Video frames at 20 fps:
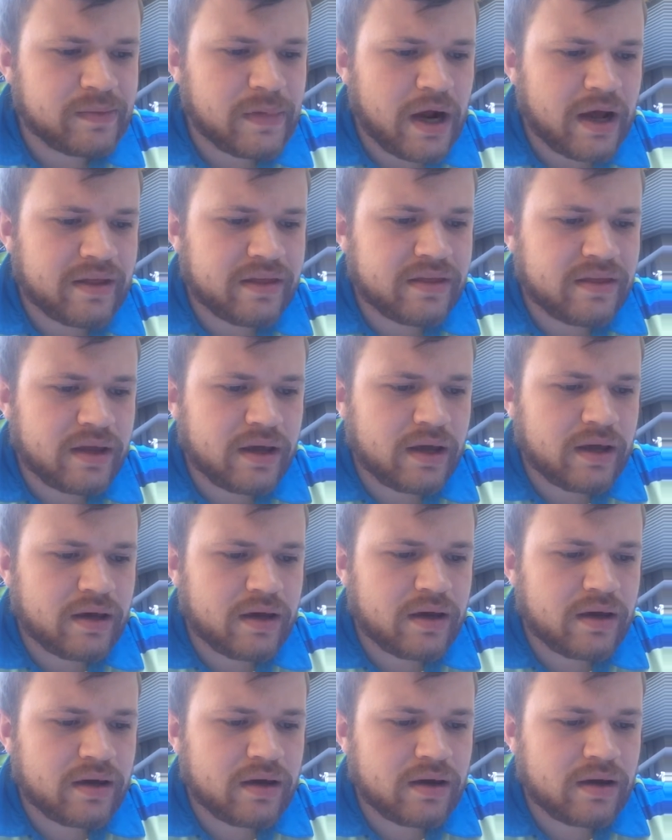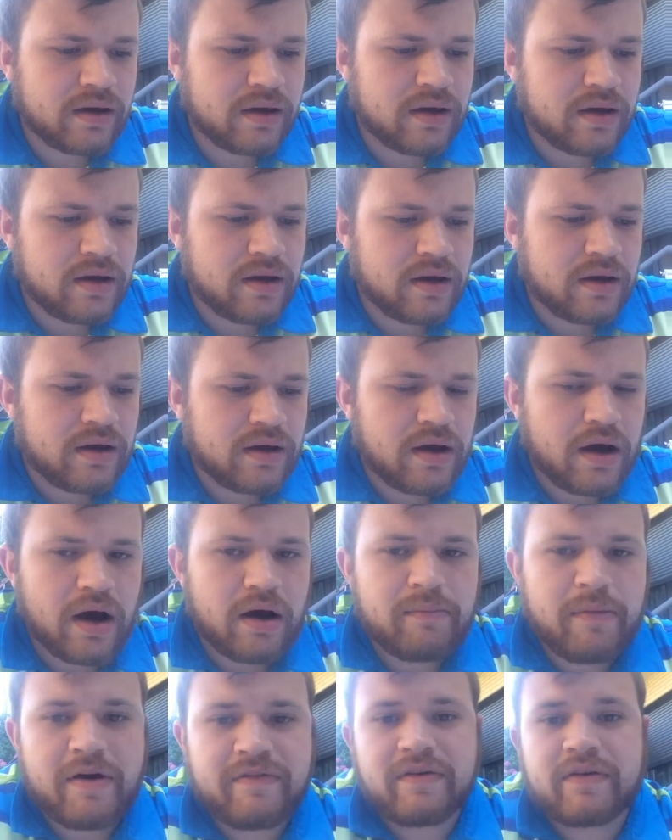I think
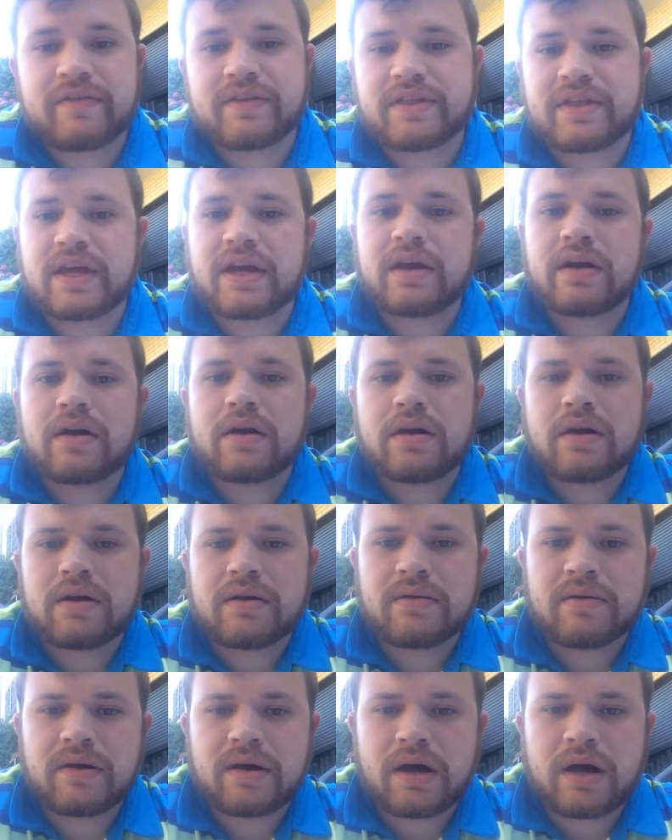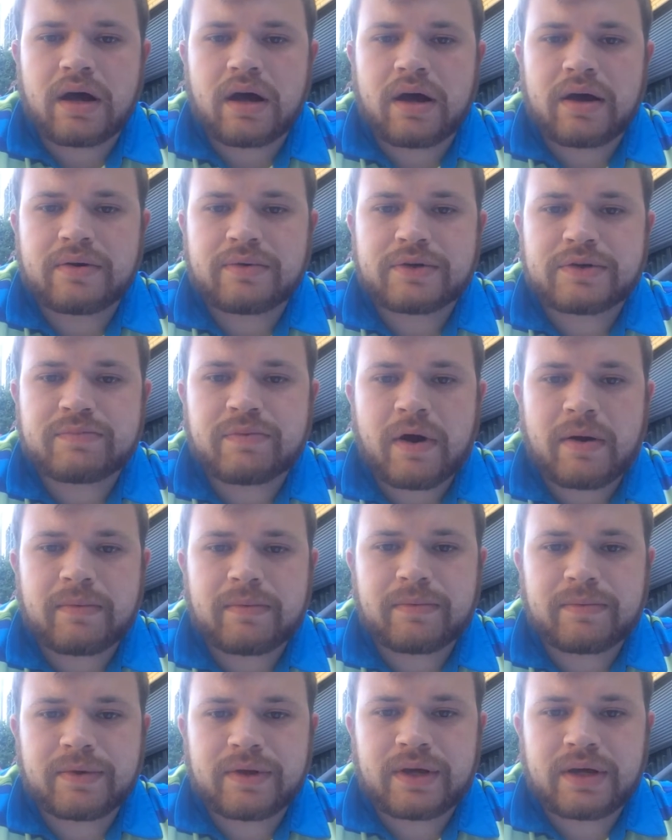my favorite thinker, it was
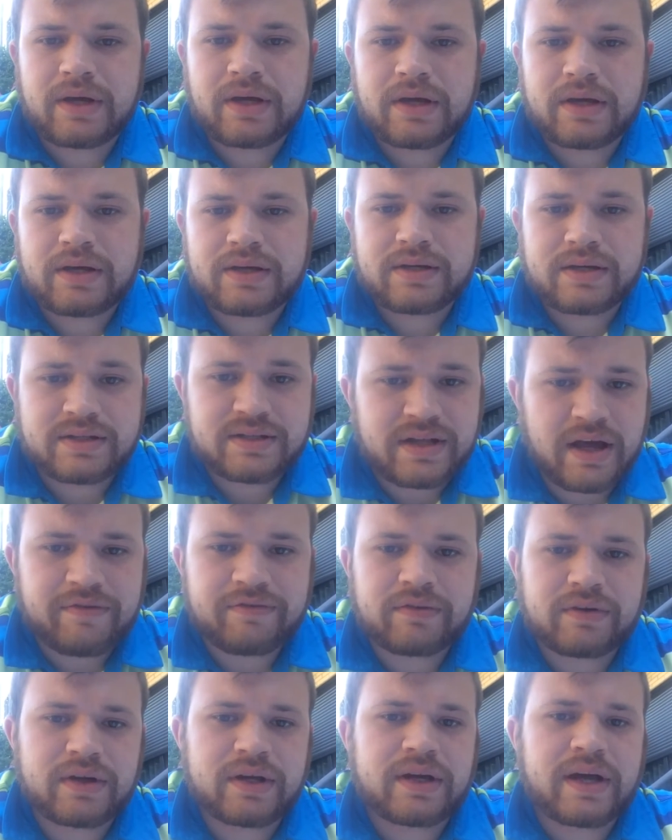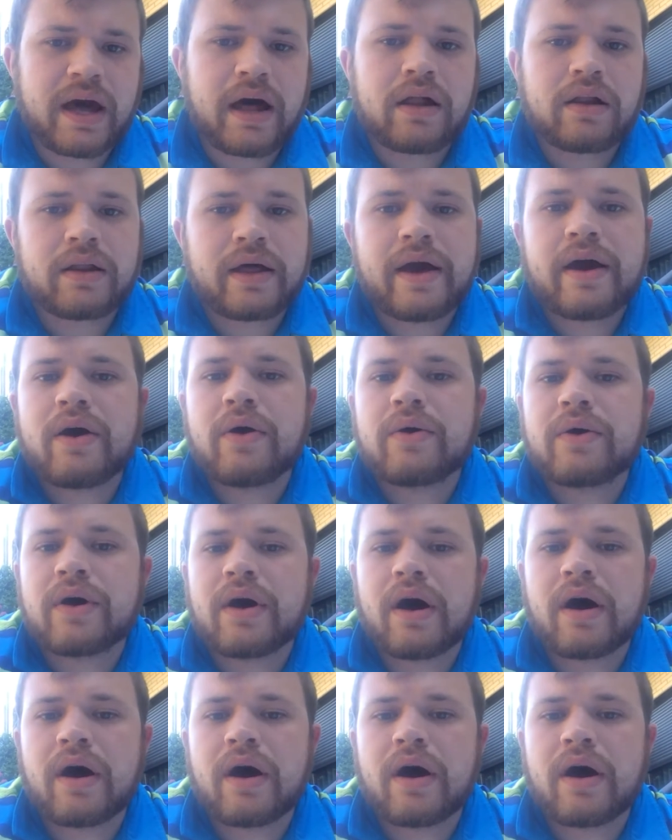definitely Galileo.